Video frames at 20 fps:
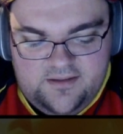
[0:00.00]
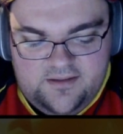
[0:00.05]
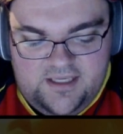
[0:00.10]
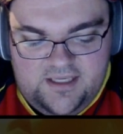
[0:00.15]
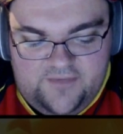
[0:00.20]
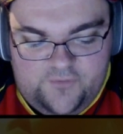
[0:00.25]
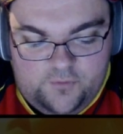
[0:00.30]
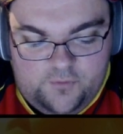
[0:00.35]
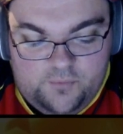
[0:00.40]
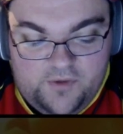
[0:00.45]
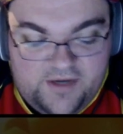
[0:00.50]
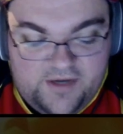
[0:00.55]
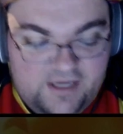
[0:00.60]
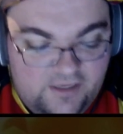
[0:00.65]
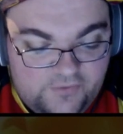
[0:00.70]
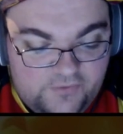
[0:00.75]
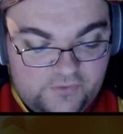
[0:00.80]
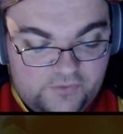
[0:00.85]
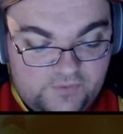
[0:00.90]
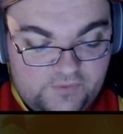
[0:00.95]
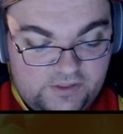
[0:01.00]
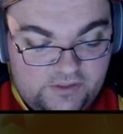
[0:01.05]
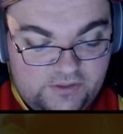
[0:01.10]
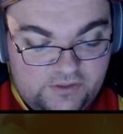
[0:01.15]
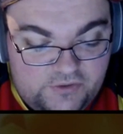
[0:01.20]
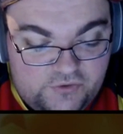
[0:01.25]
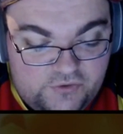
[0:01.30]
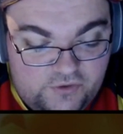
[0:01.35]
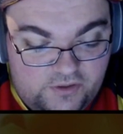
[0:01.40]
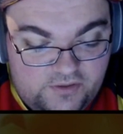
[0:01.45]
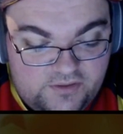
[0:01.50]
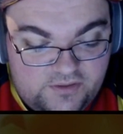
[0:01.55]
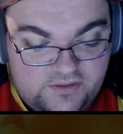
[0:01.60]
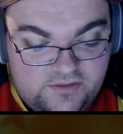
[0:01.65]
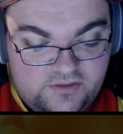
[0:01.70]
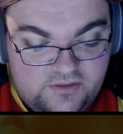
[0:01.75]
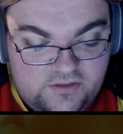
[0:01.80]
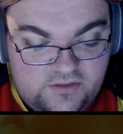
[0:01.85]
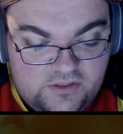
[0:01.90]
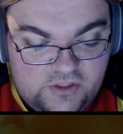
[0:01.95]
If you bring out the vanilla
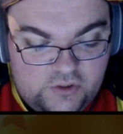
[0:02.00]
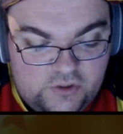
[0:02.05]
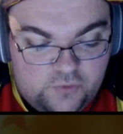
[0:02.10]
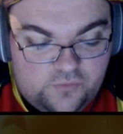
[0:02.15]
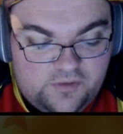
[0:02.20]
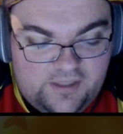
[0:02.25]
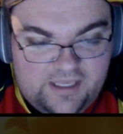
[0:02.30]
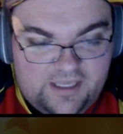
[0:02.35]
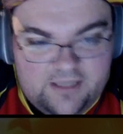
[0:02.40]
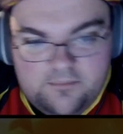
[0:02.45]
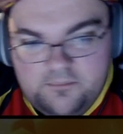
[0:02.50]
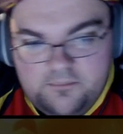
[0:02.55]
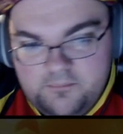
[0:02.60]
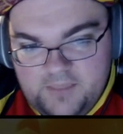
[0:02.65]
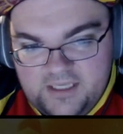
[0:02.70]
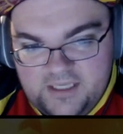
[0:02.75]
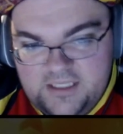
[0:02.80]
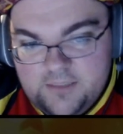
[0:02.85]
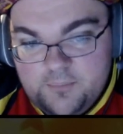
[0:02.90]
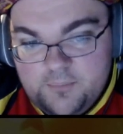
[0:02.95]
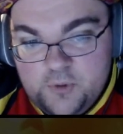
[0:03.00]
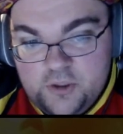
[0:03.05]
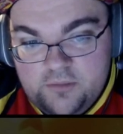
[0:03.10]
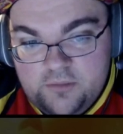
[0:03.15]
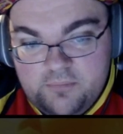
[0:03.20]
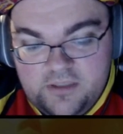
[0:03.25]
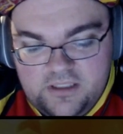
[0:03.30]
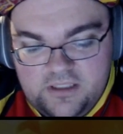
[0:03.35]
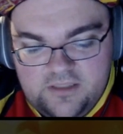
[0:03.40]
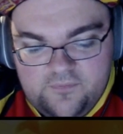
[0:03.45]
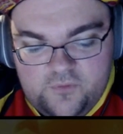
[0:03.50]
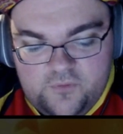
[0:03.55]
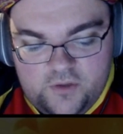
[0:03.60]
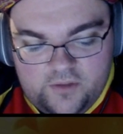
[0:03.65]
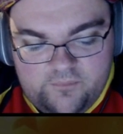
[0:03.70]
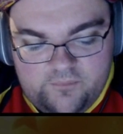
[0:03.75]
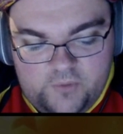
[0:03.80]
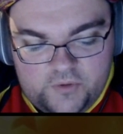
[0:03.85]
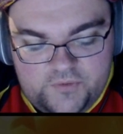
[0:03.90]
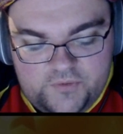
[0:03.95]
Trunks, you can make it pretty big if you
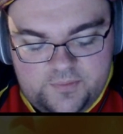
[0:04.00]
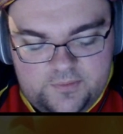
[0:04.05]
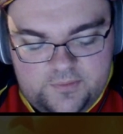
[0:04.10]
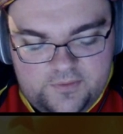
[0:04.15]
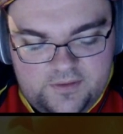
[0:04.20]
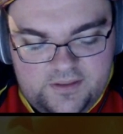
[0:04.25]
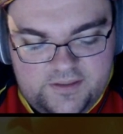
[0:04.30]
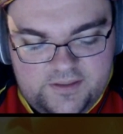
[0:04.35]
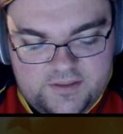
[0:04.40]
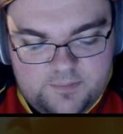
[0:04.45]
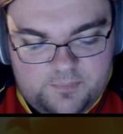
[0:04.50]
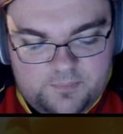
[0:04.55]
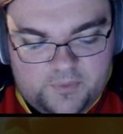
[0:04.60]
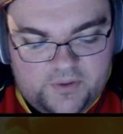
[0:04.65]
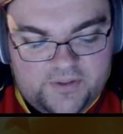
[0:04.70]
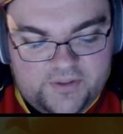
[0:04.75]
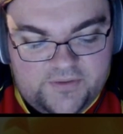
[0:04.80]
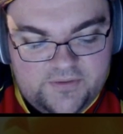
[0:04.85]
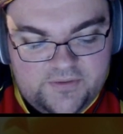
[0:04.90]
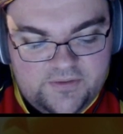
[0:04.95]
have multiple of these, but